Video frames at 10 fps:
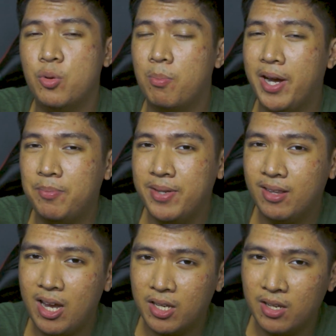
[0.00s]
you might be
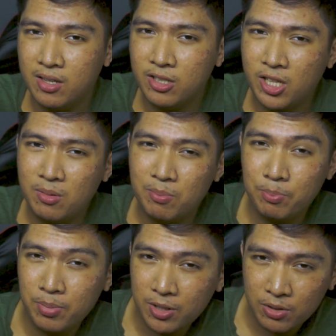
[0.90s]
lacking a little
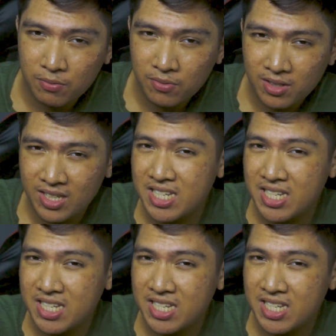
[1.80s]
bit of